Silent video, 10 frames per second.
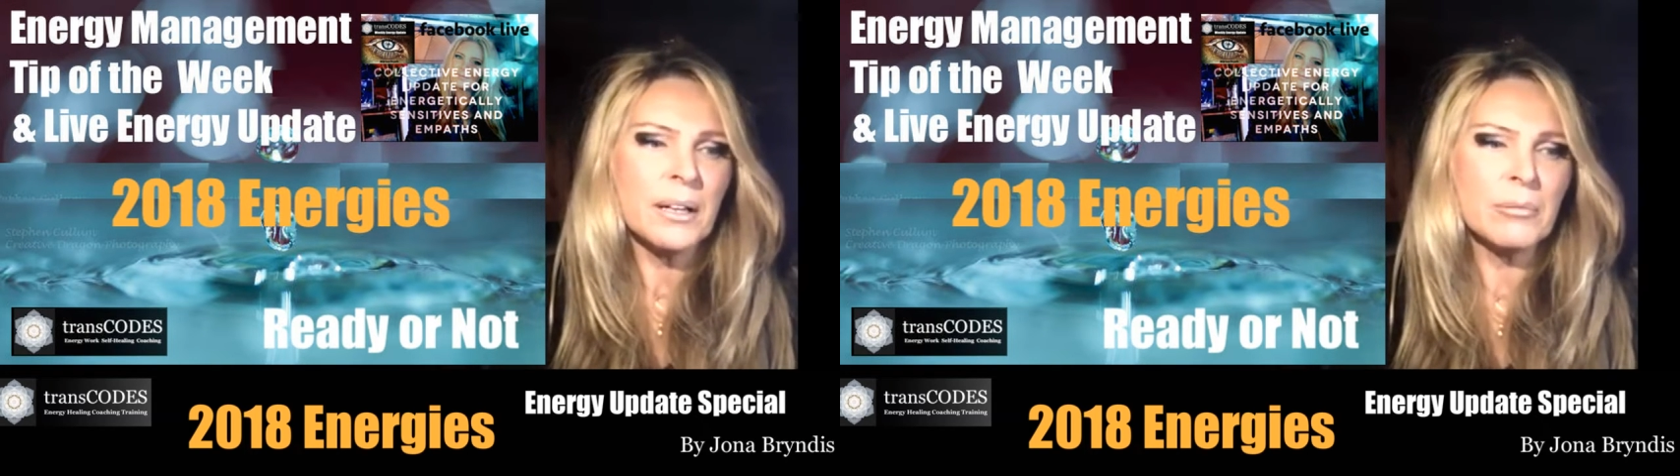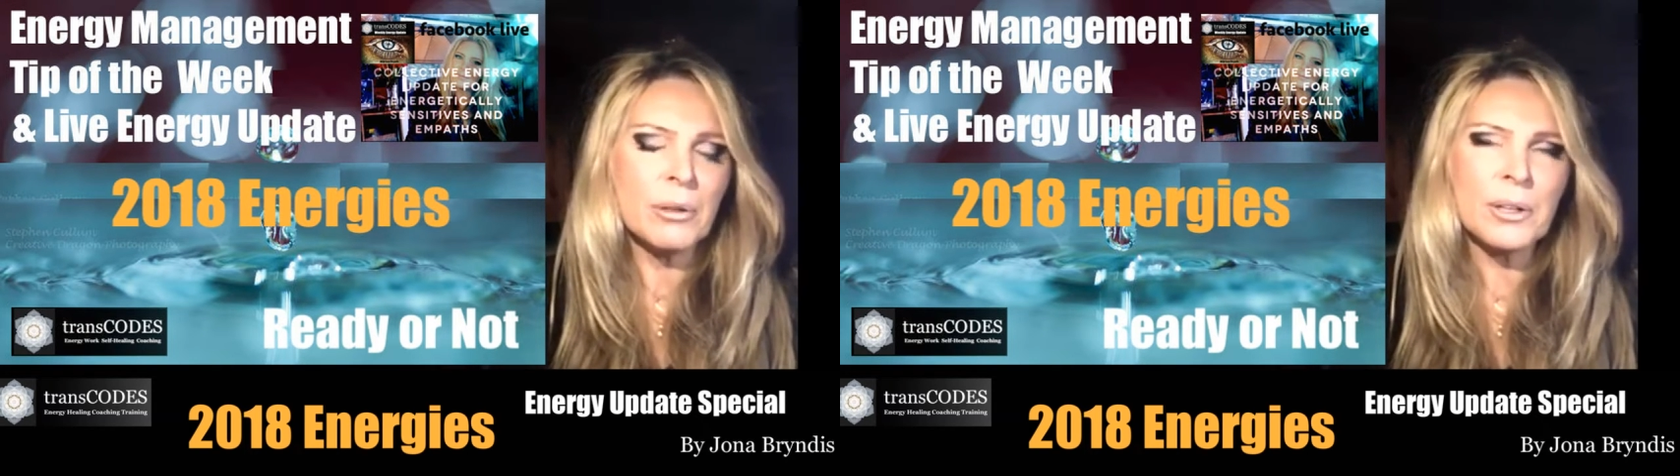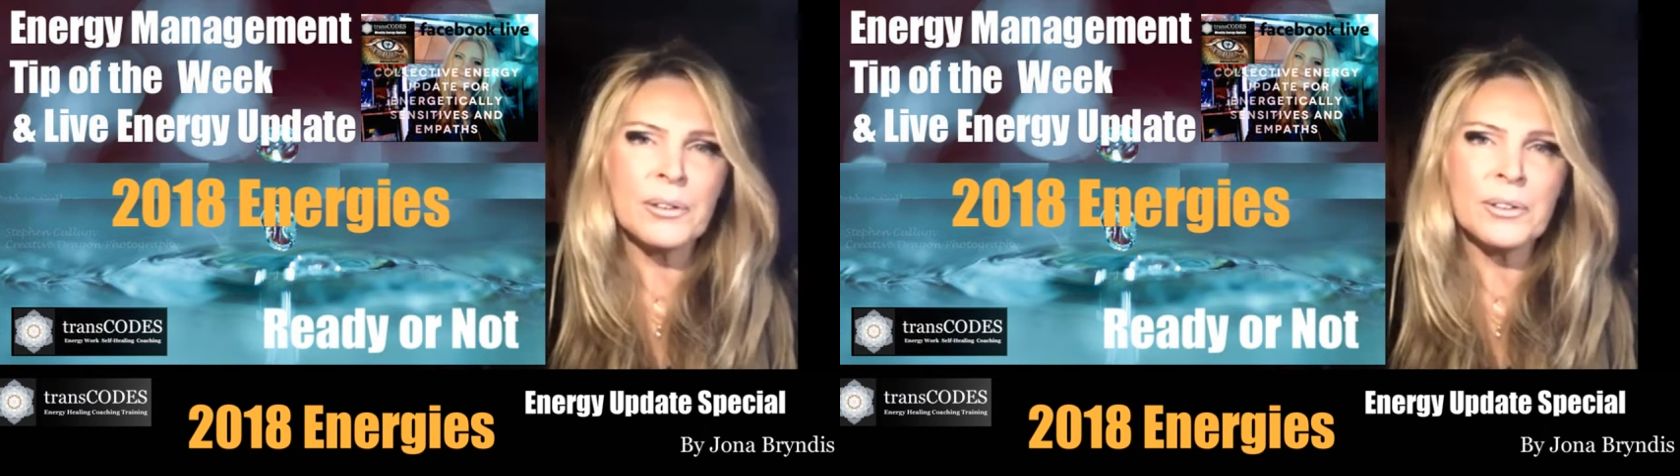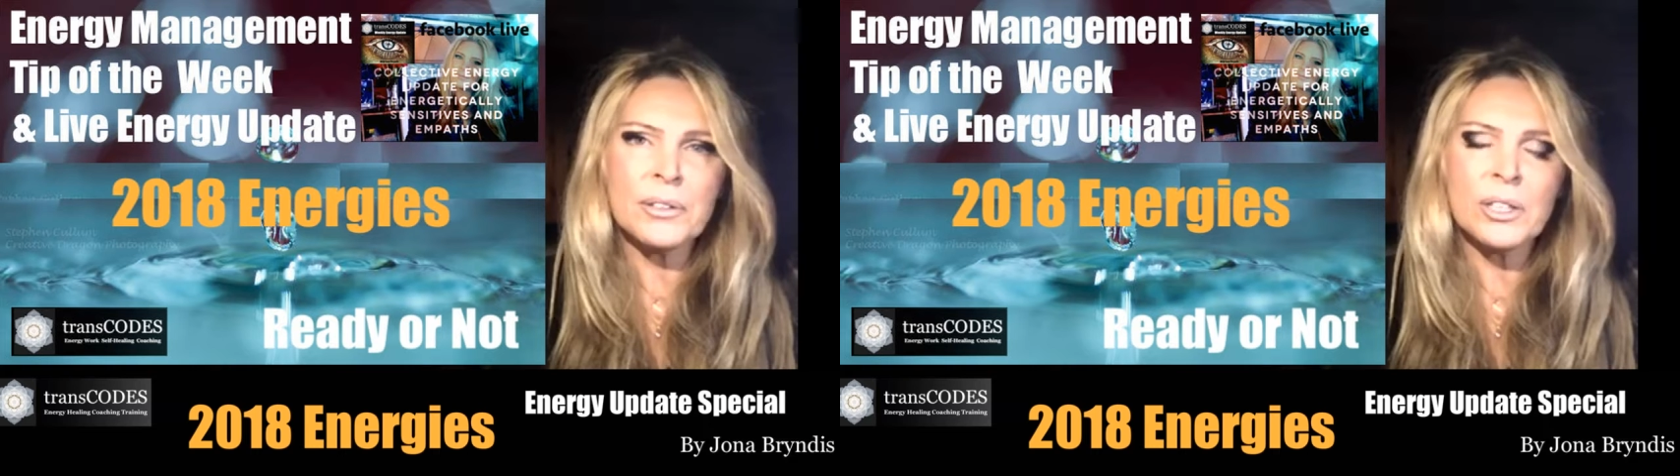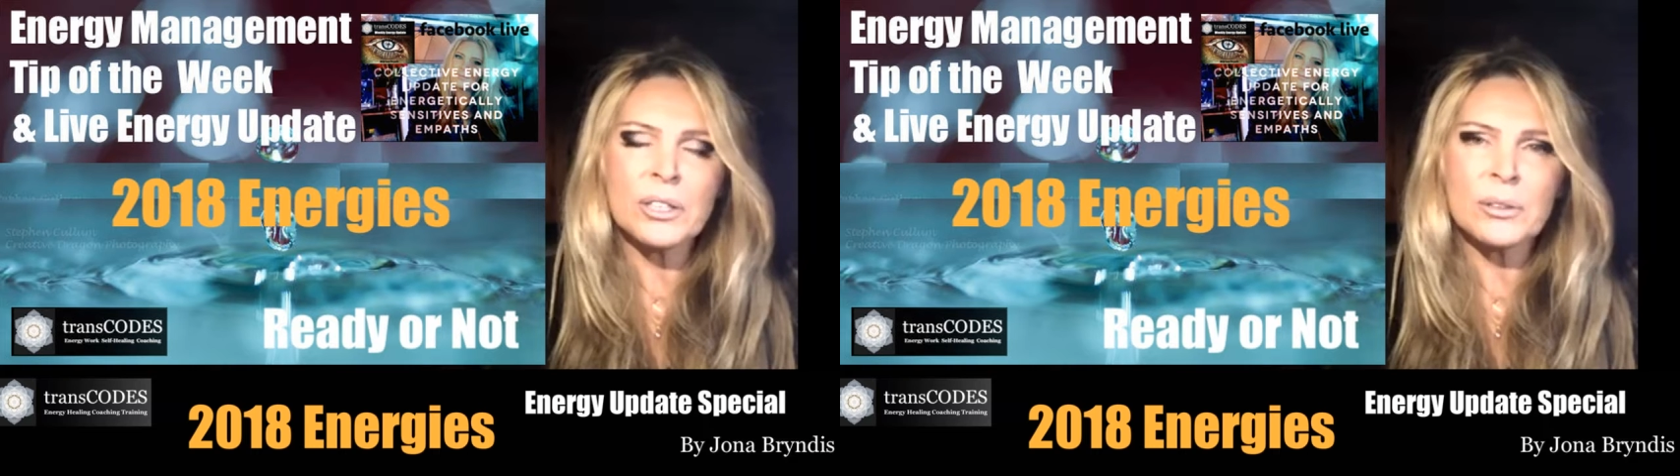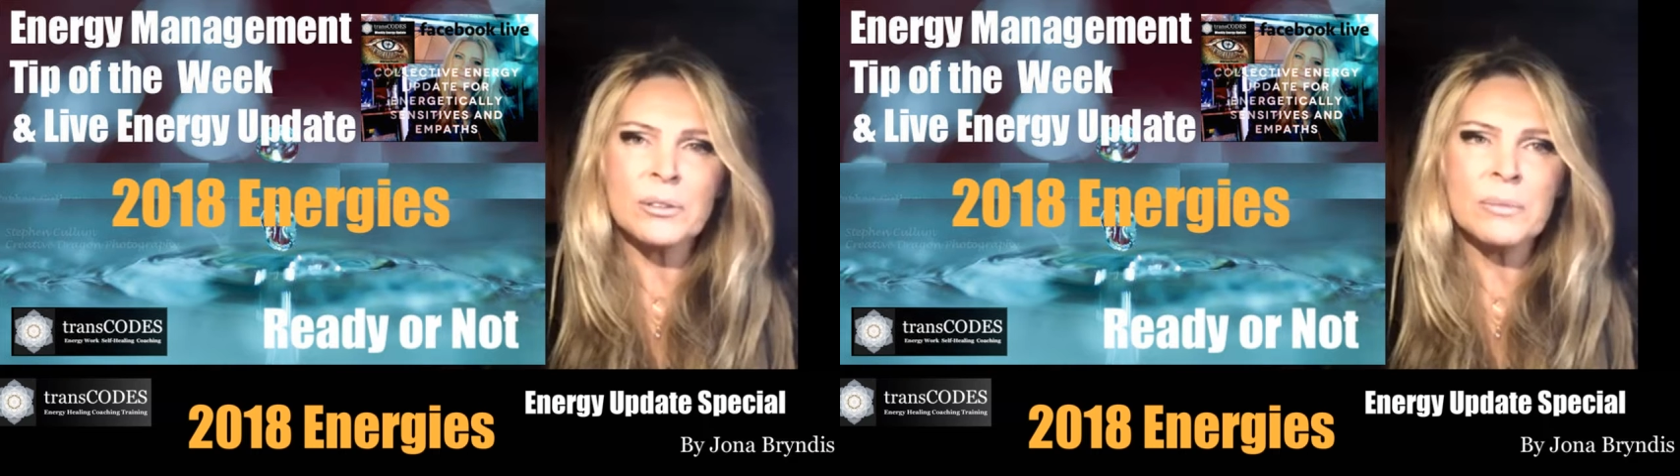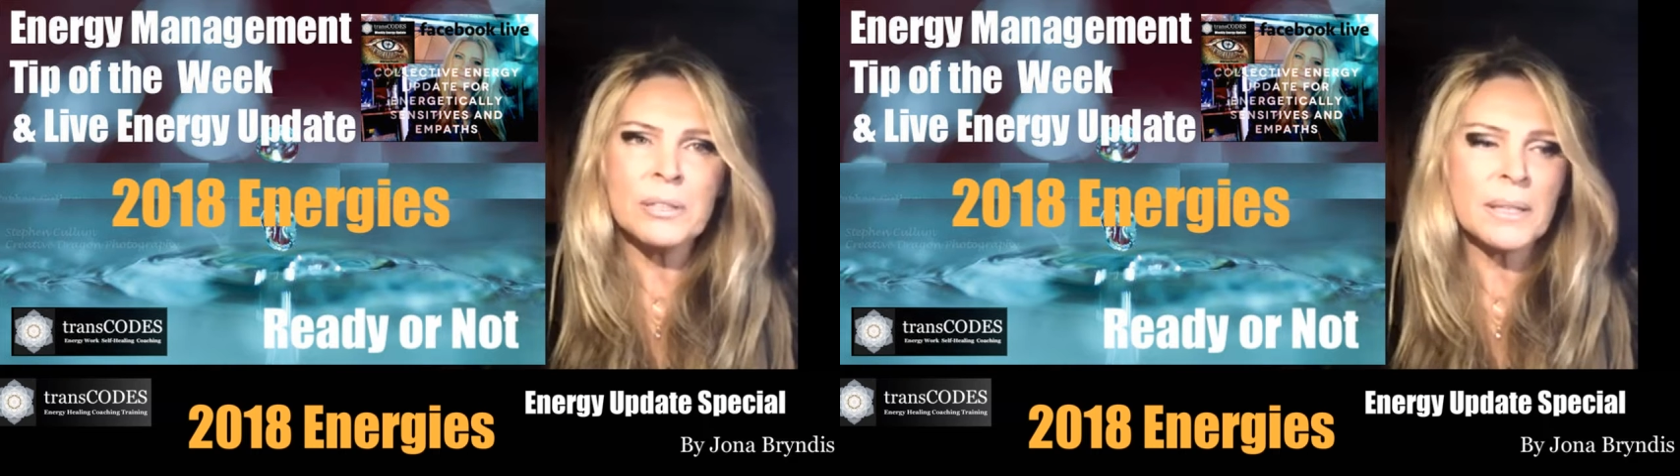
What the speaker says: work on your discernment,